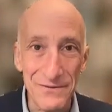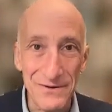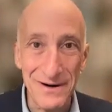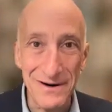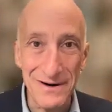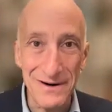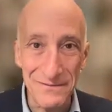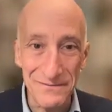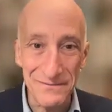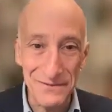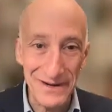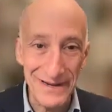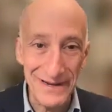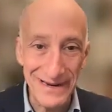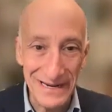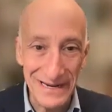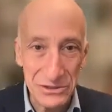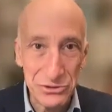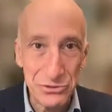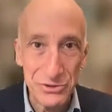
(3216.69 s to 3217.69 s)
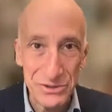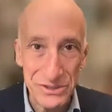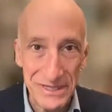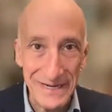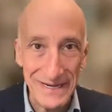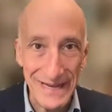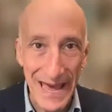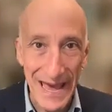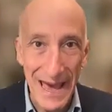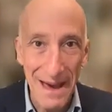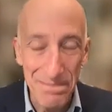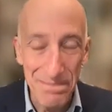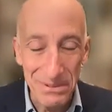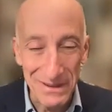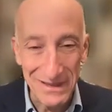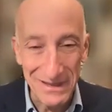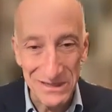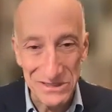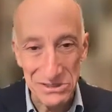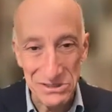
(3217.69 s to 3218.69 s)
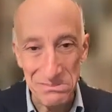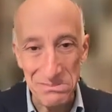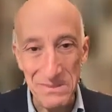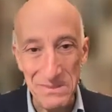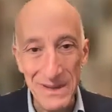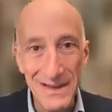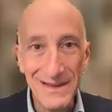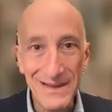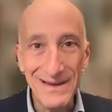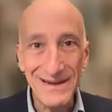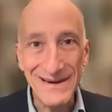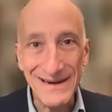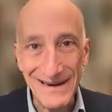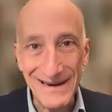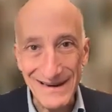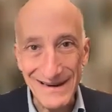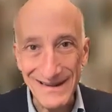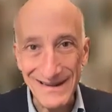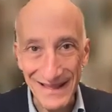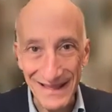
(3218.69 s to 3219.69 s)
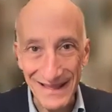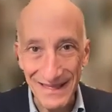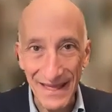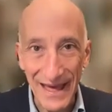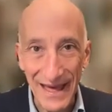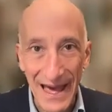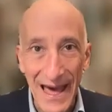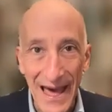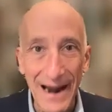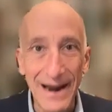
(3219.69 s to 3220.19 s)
of an interest in capitalism than that.